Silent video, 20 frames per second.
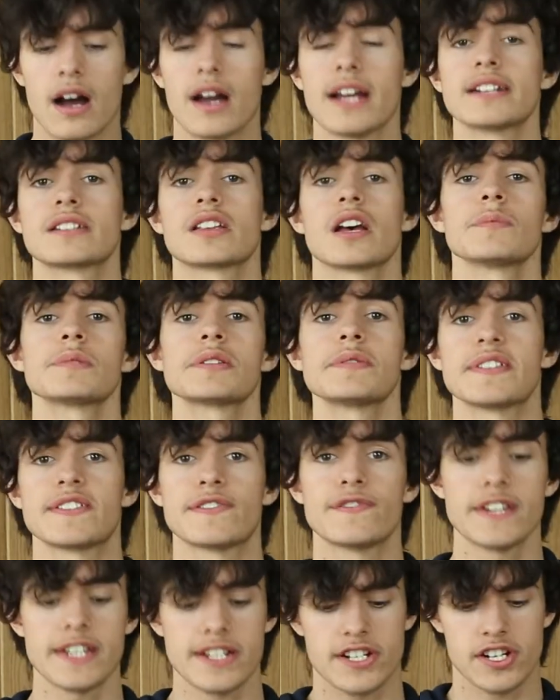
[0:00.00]
In terms of its
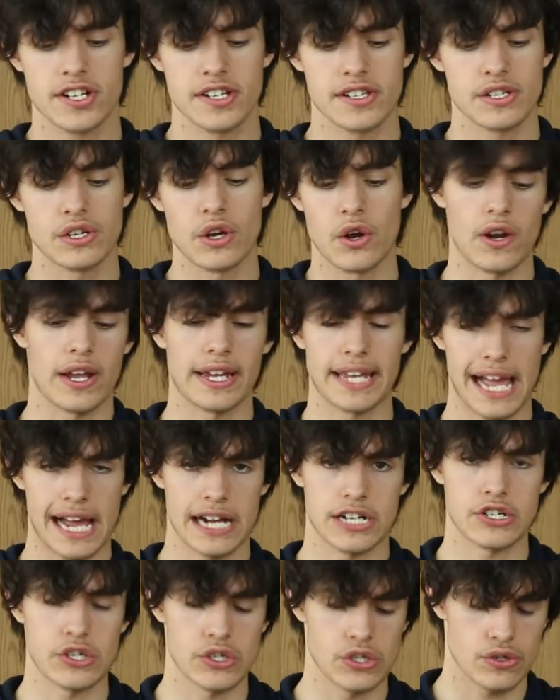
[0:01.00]
features, not like
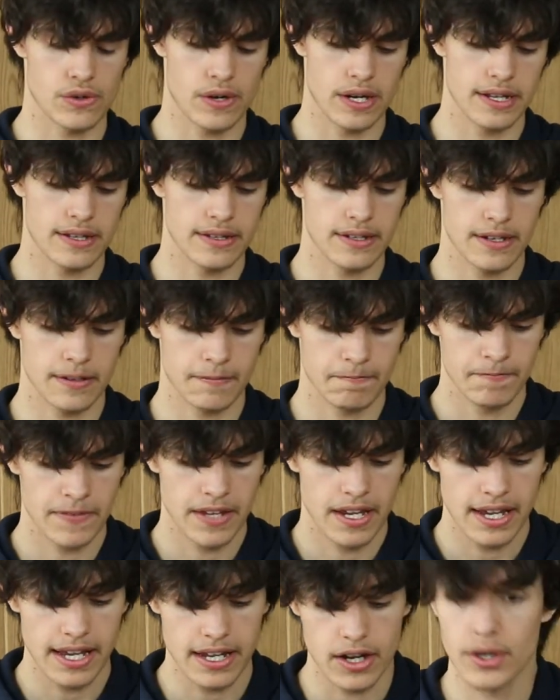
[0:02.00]
actions or anything,
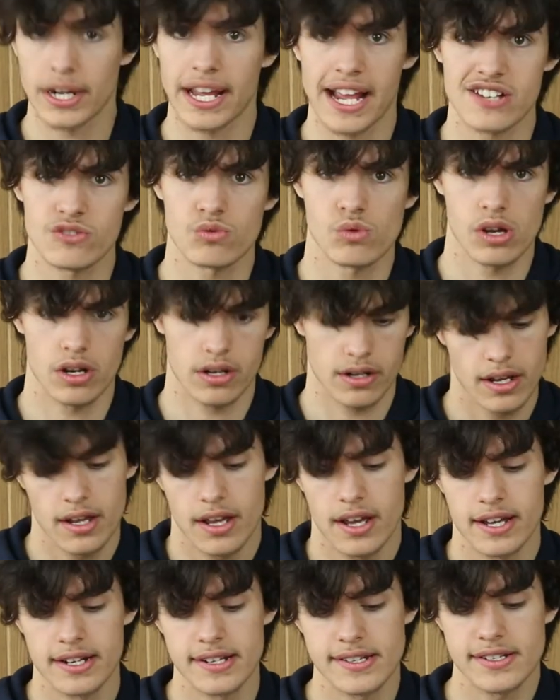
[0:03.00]
it only has one,
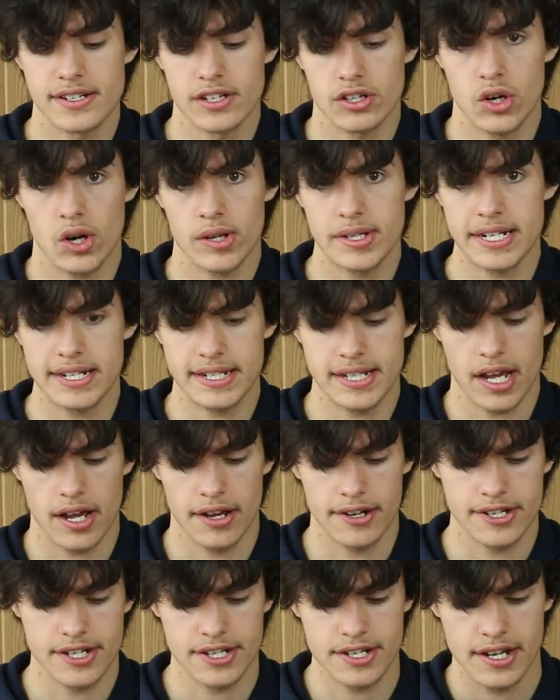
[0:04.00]
and it's Necrotic
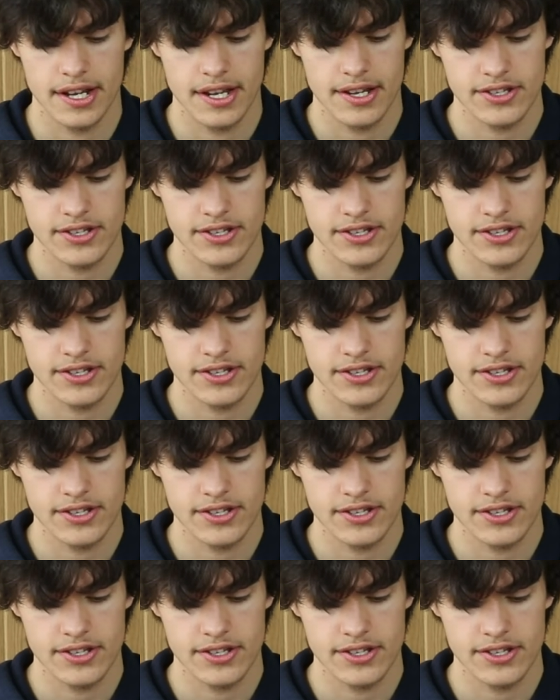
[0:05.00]
Touch.